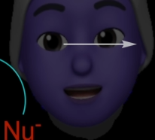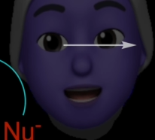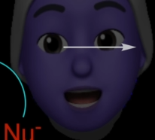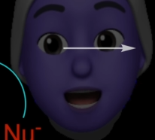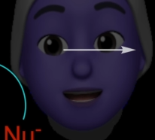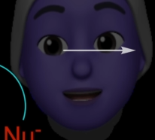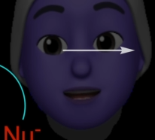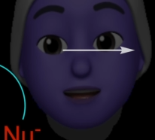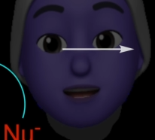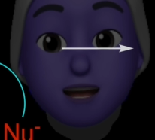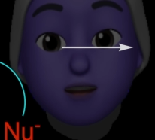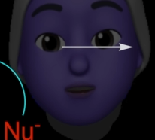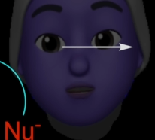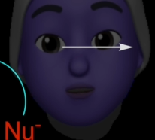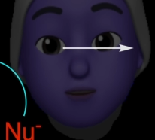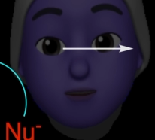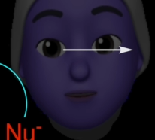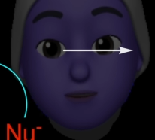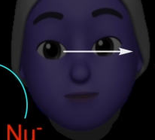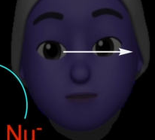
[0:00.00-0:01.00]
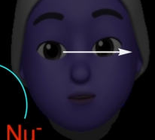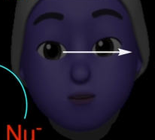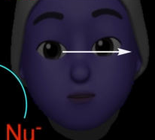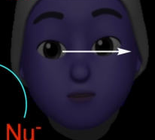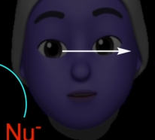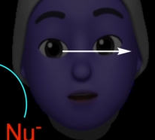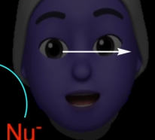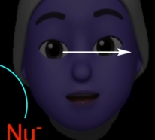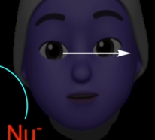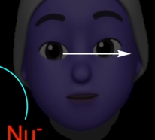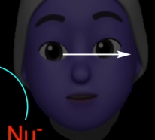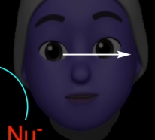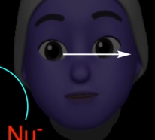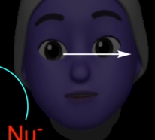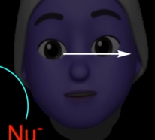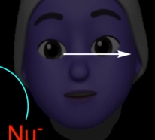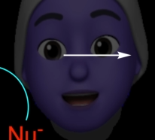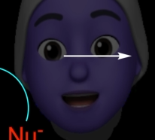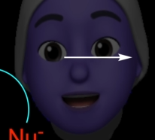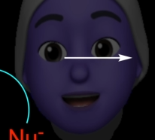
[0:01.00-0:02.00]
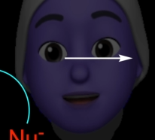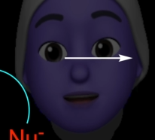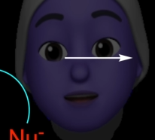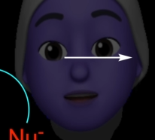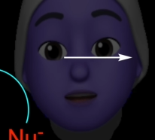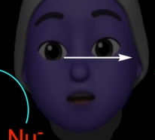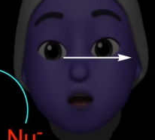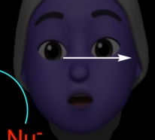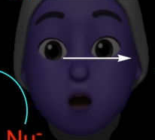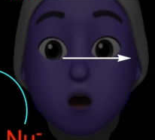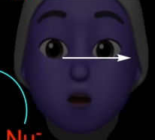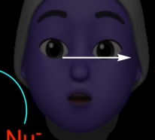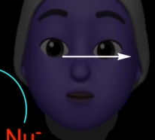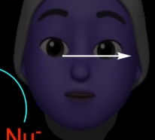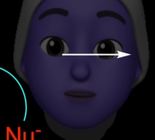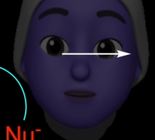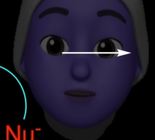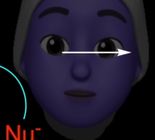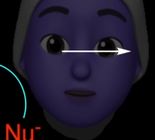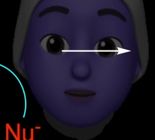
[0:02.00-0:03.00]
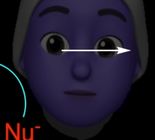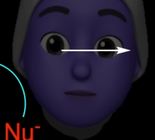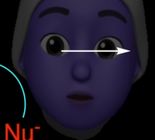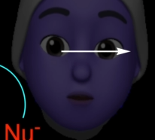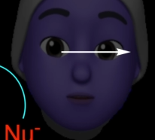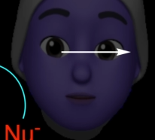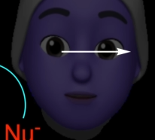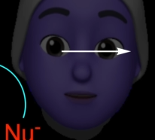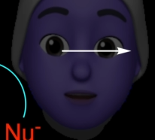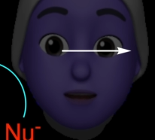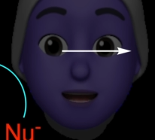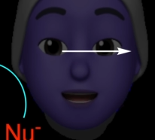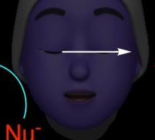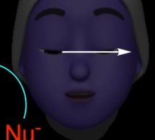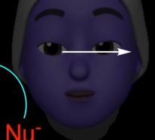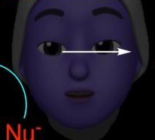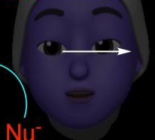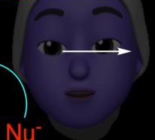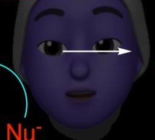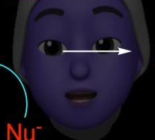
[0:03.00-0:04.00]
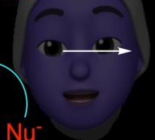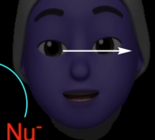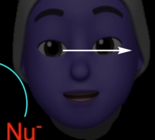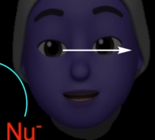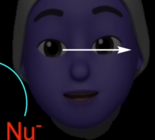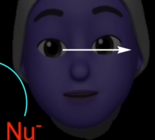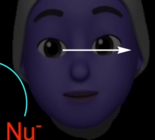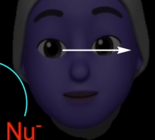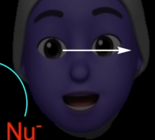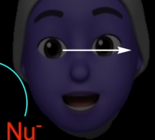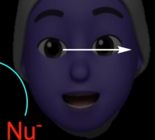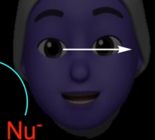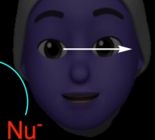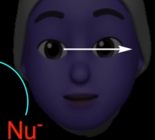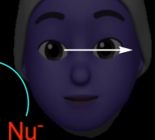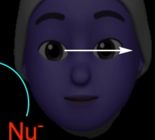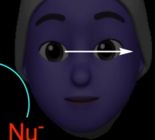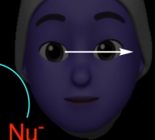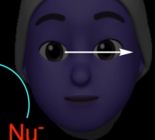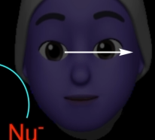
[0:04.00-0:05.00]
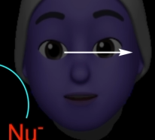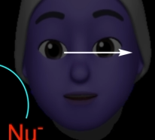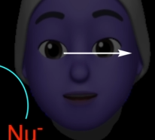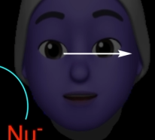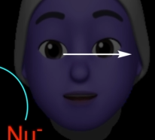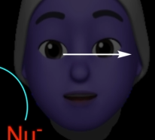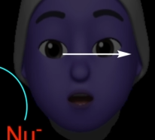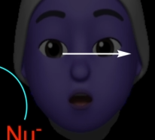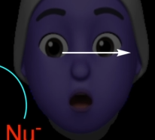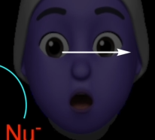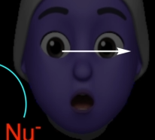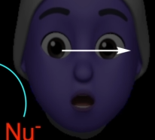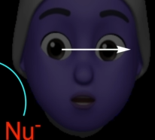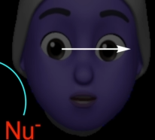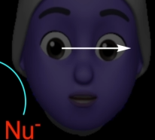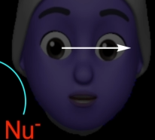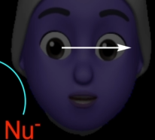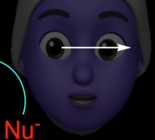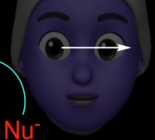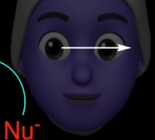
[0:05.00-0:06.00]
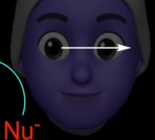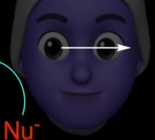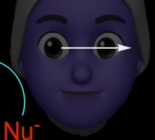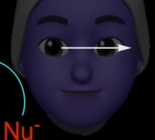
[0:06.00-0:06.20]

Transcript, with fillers: and electrons move out of there onto the most electronegative atom, oxygen.